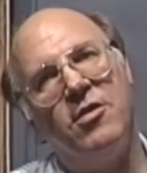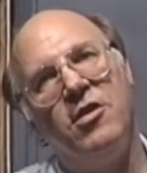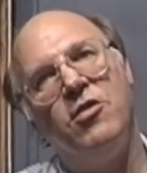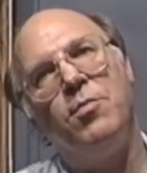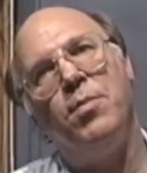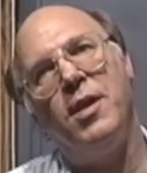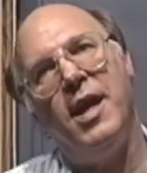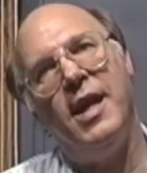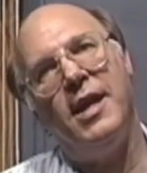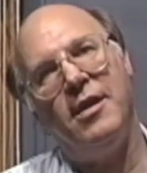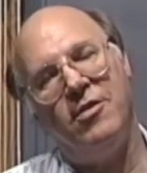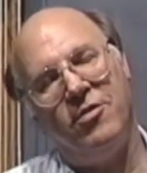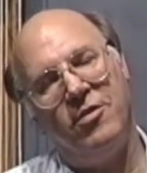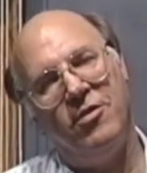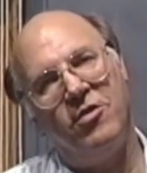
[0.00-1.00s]
these
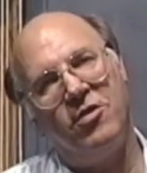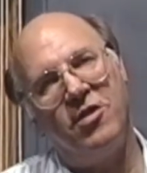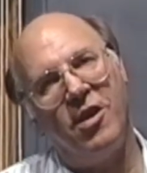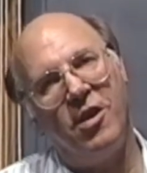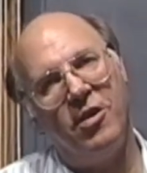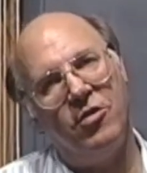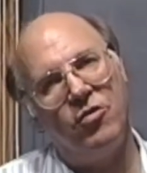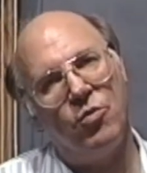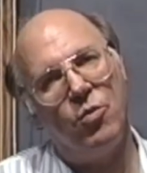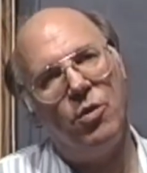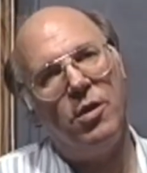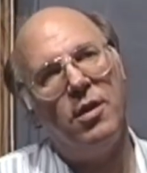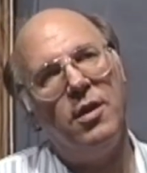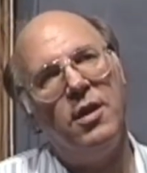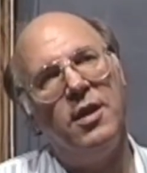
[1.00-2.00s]
planets and stars
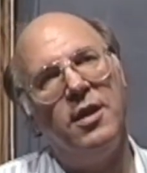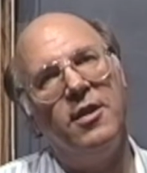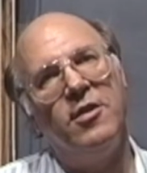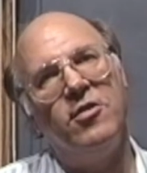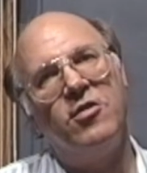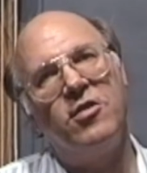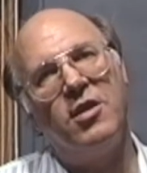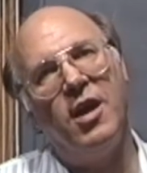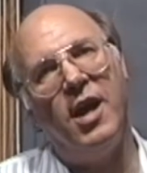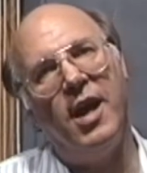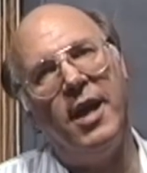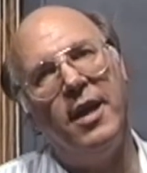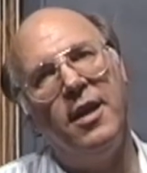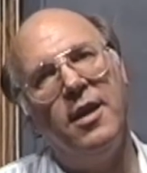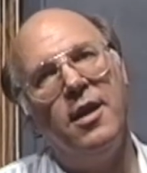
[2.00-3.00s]
were in the
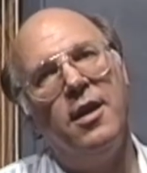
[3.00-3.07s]
sky,